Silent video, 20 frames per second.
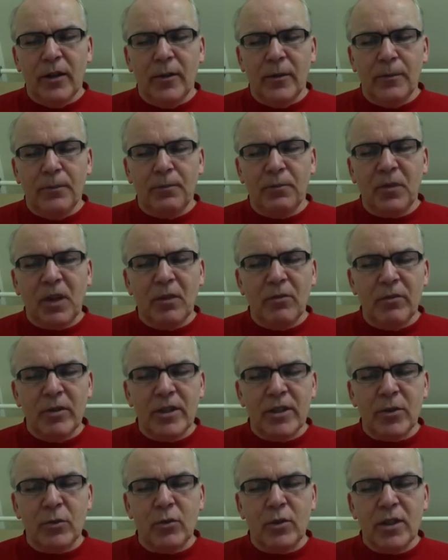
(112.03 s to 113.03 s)

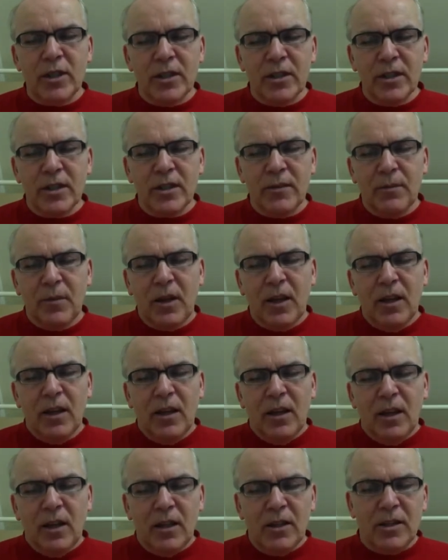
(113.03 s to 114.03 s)
resources.
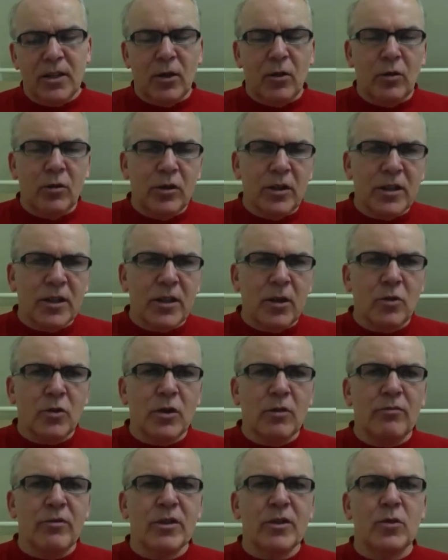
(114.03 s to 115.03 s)
So the social
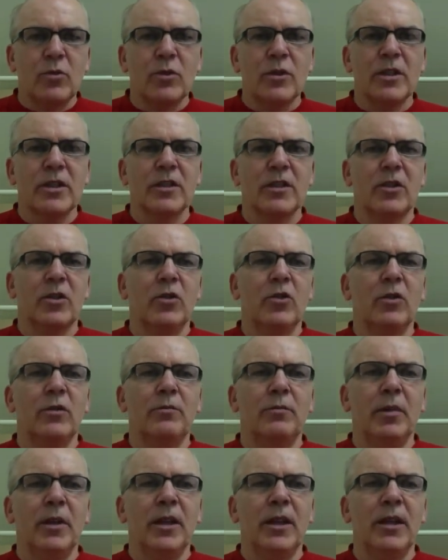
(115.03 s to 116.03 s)
resources could be
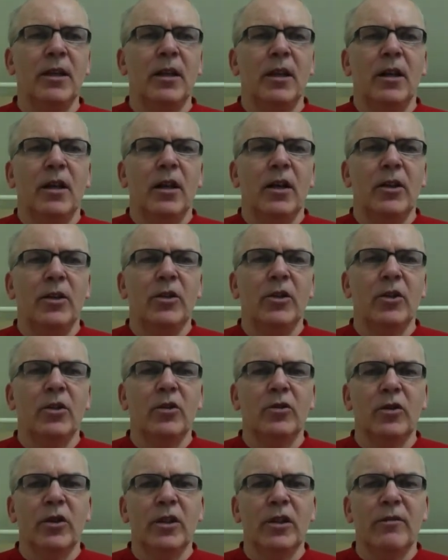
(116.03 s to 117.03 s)
a younger
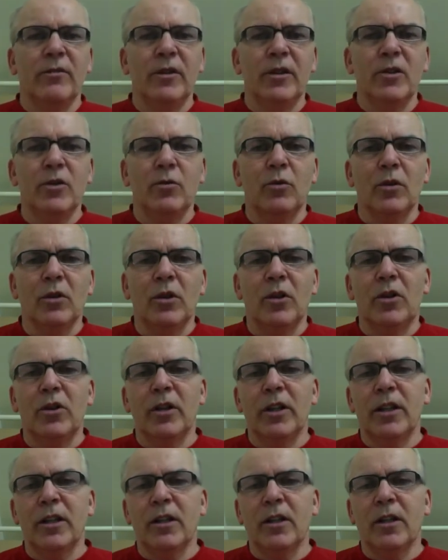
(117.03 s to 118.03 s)
individual learning,
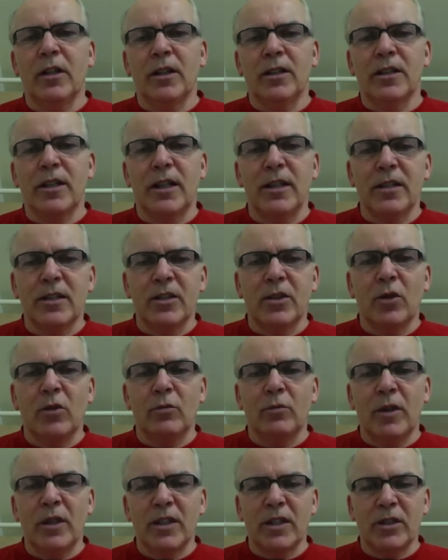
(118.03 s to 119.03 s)
let's say, a stonemason
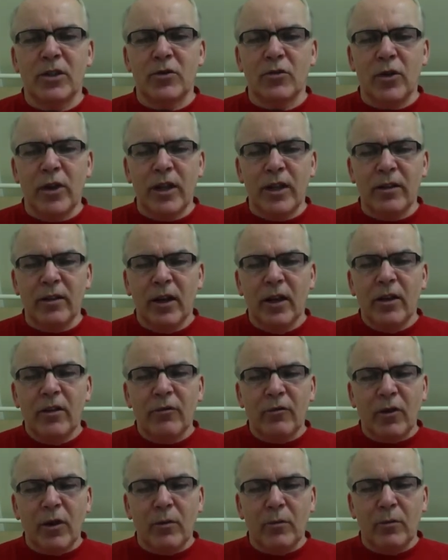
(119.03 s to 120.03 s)
trade from
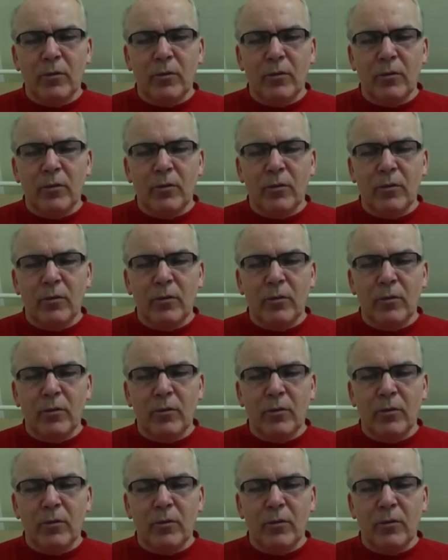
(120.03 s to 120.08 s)
a